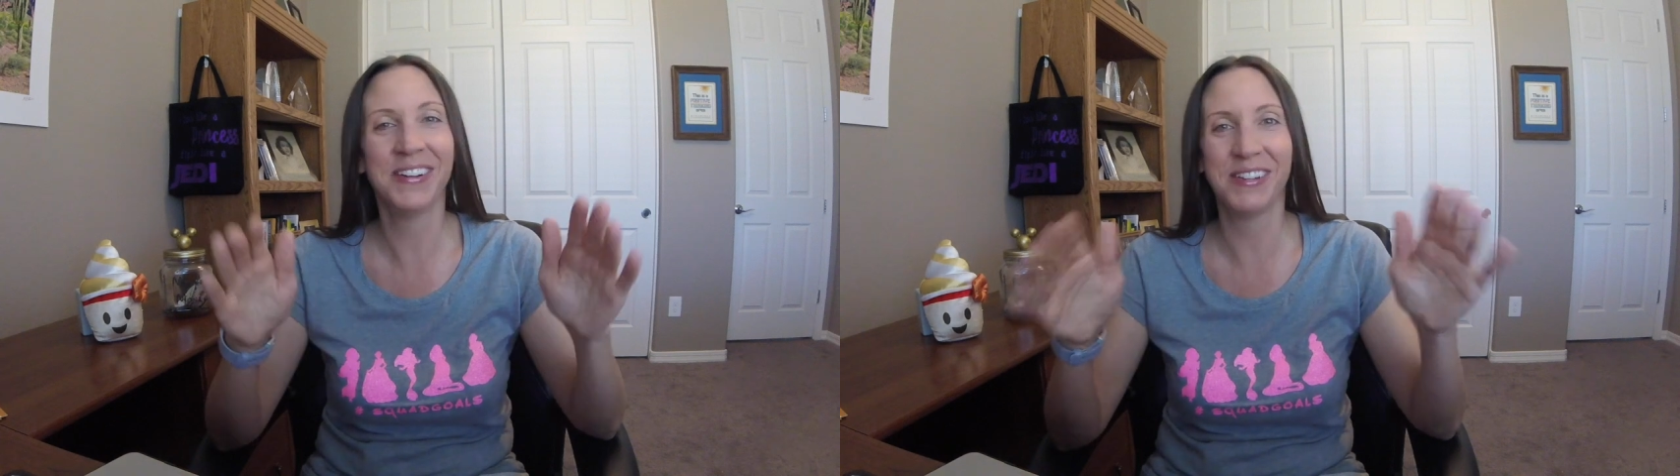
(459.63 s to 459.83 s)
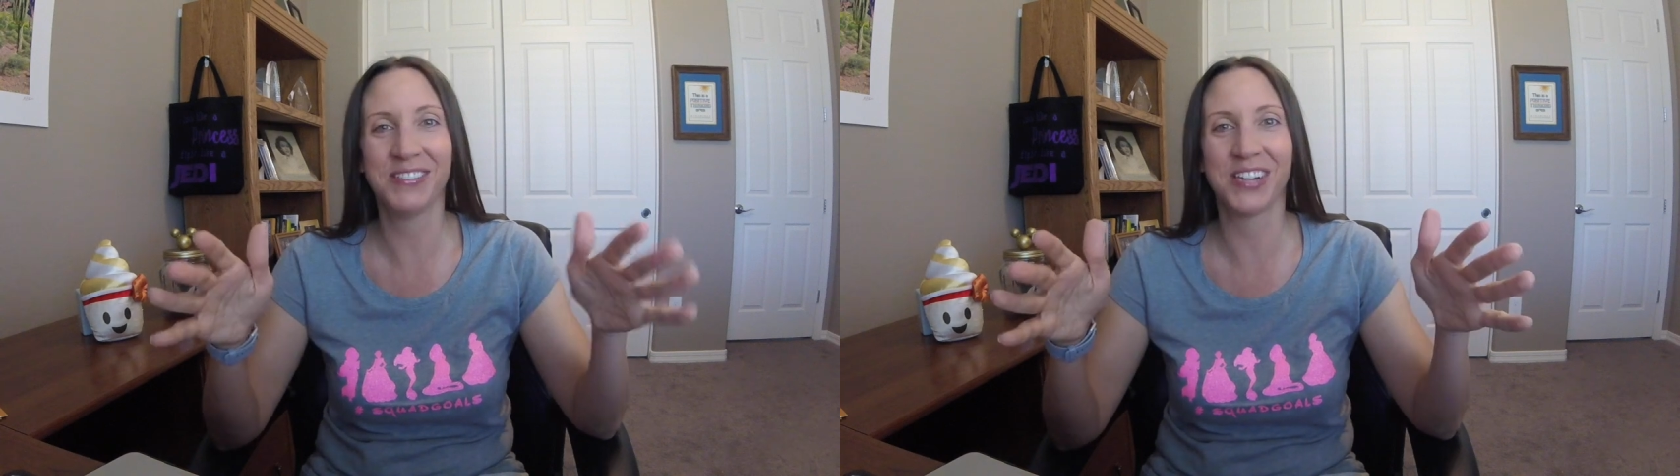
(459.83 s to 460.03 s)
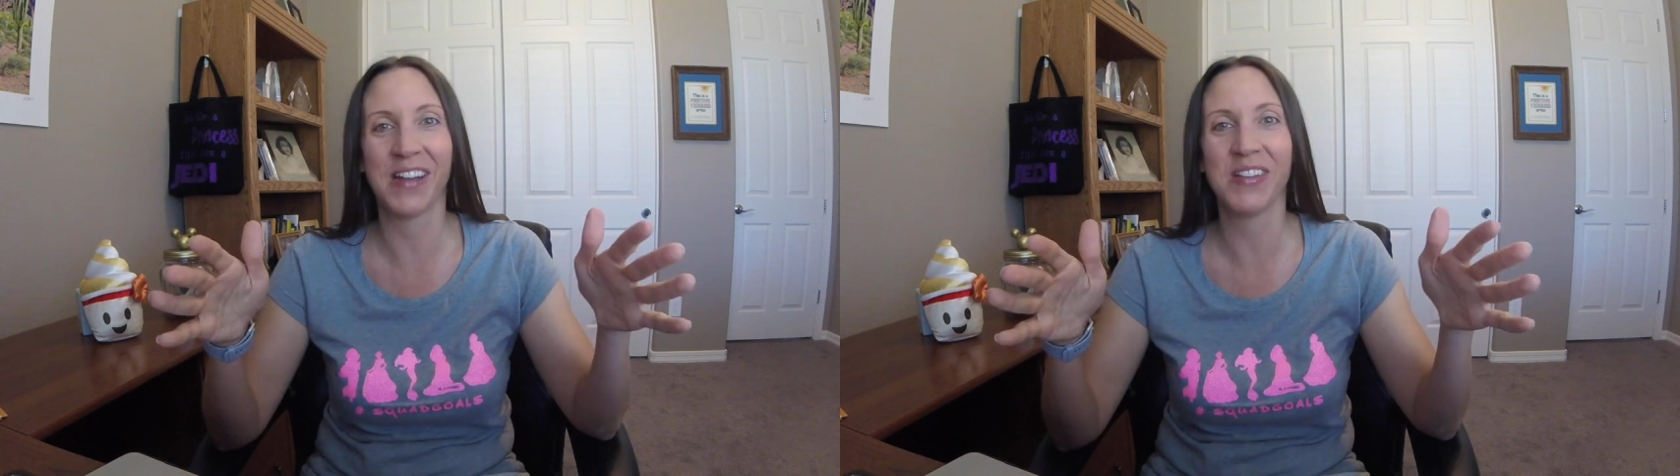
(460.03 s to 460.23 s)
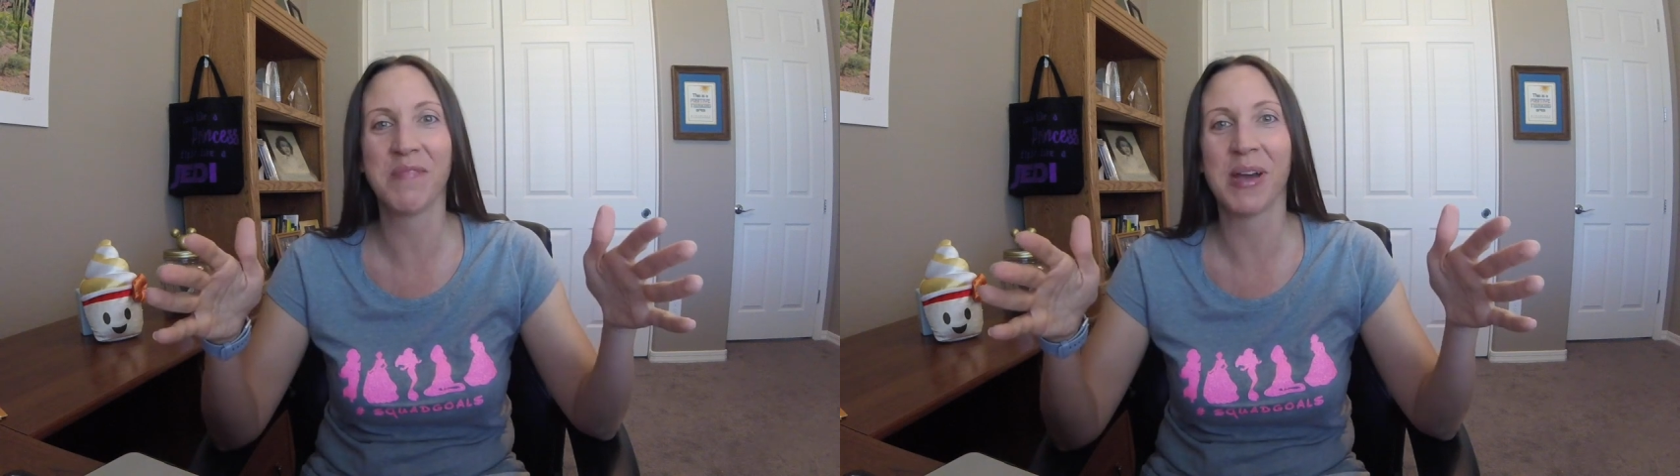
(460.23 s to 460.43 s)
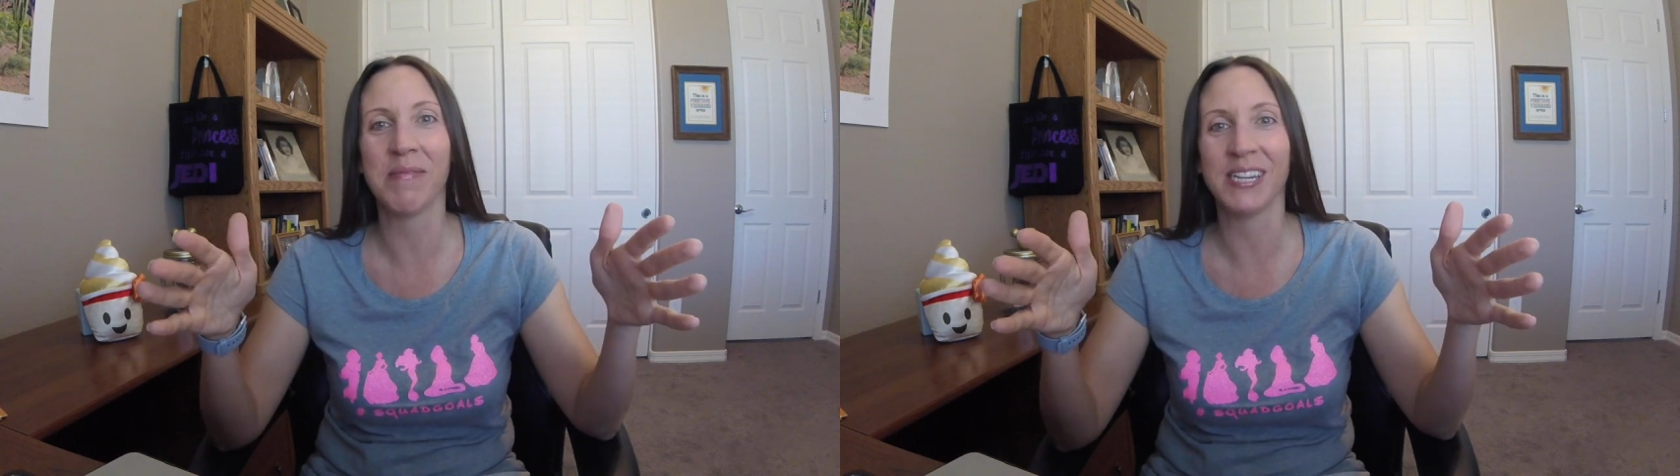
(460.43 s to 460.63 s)
when I'm
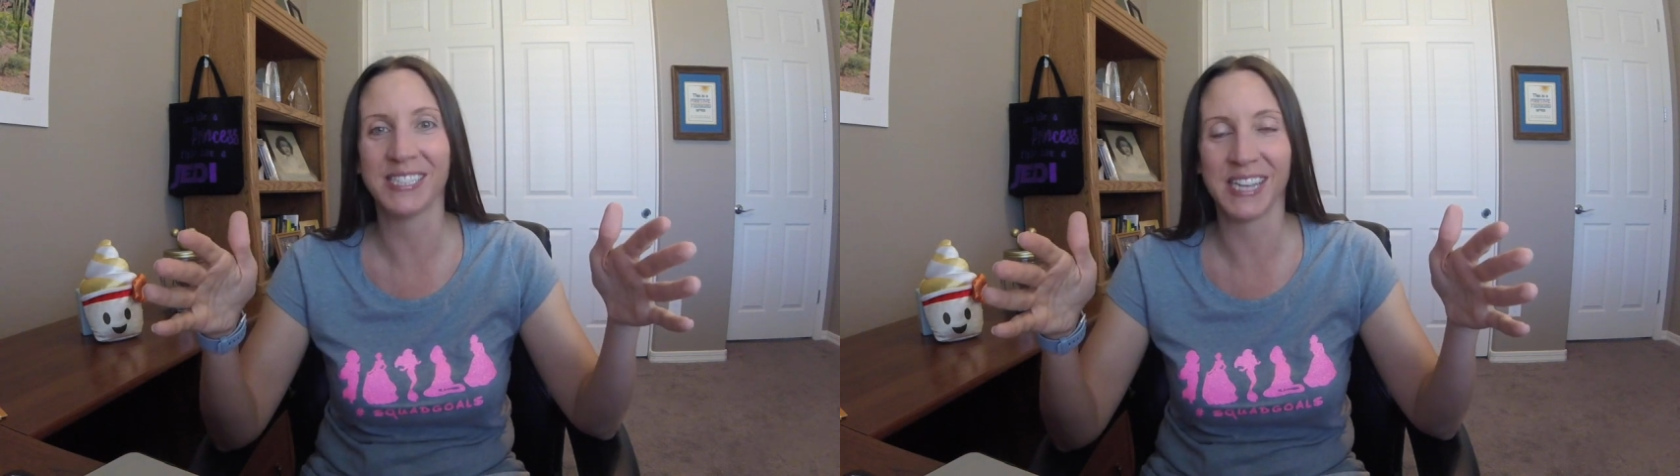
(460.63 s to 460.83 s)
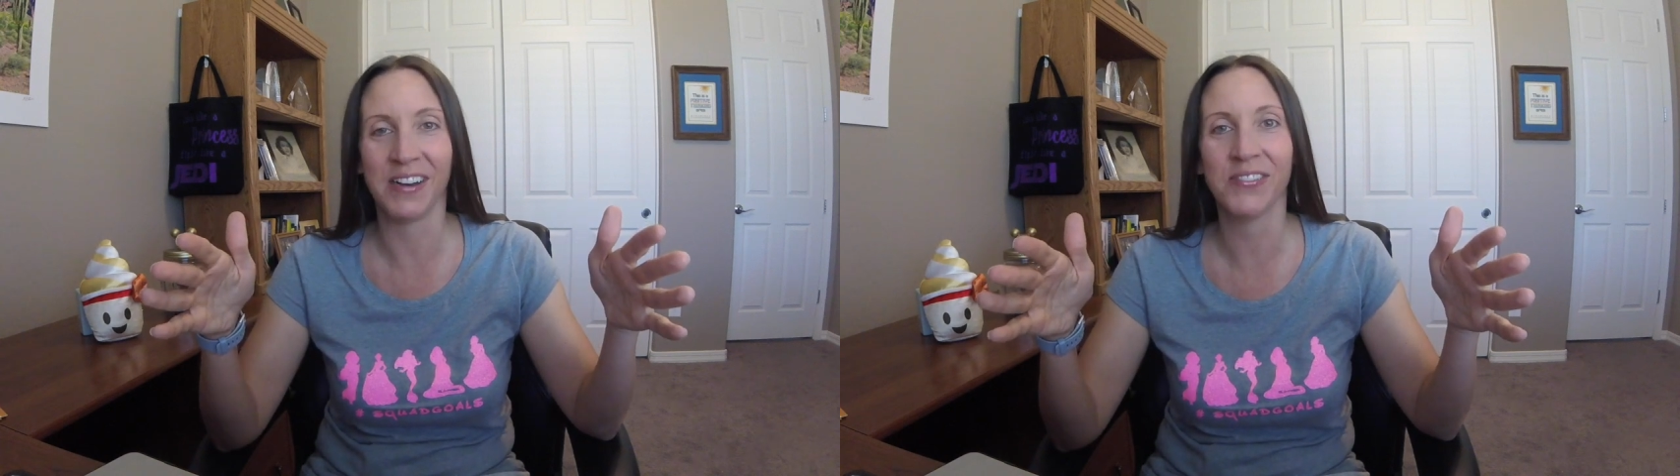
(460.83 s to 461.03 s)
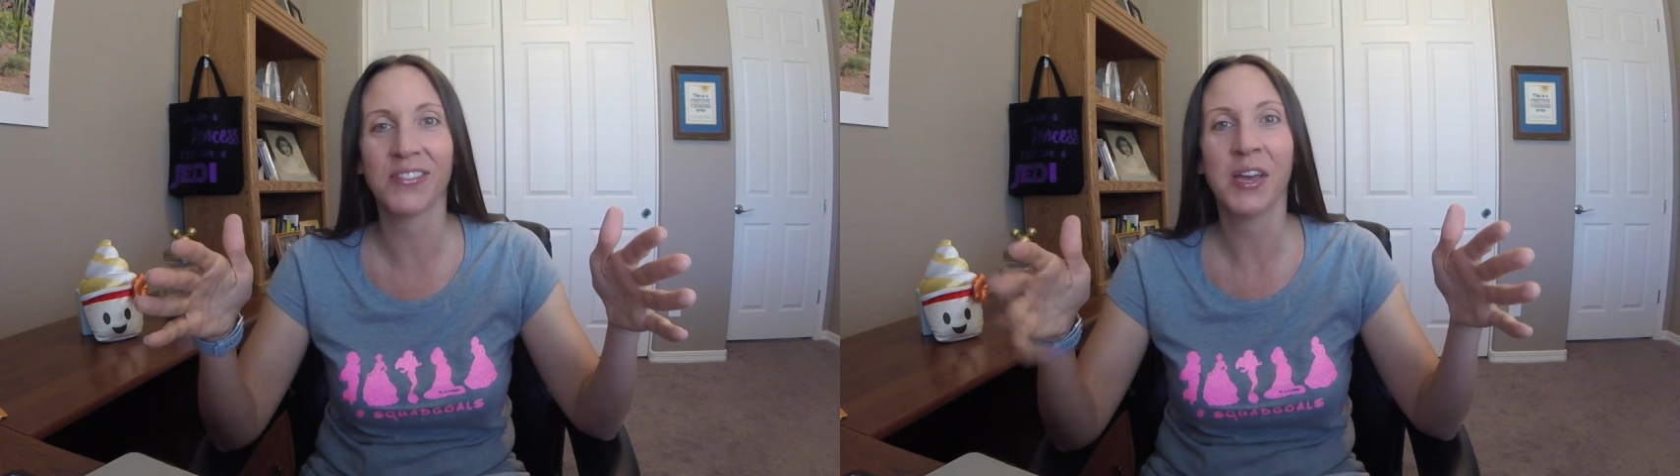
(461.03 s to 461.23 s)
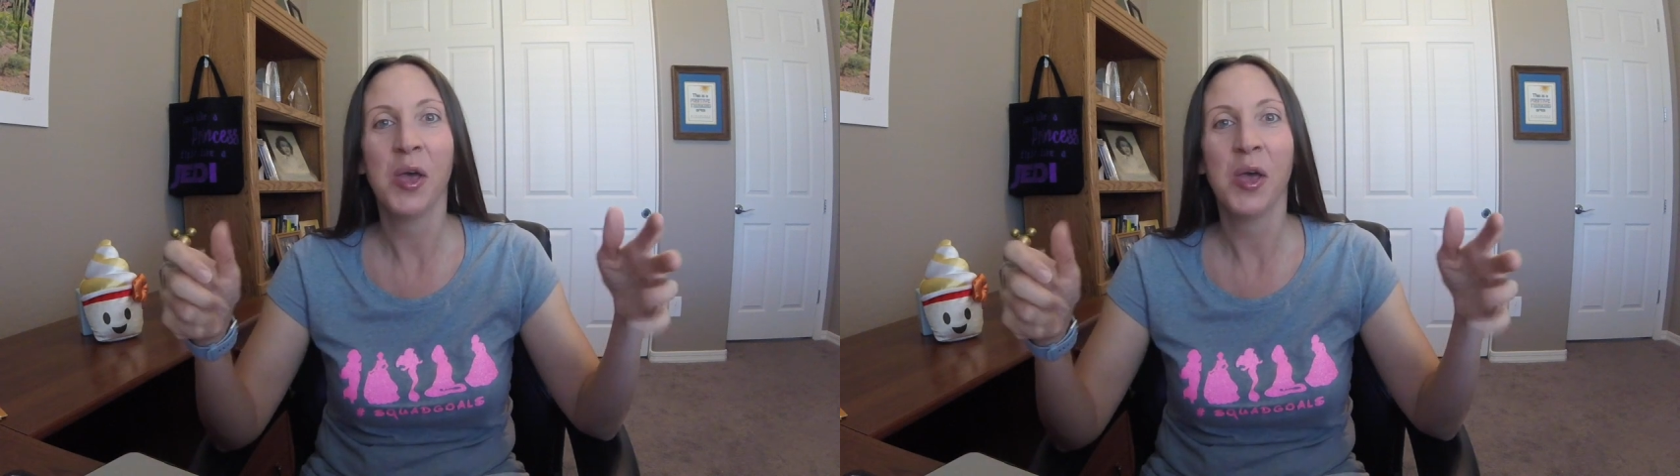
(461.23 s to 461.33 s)
driving by myself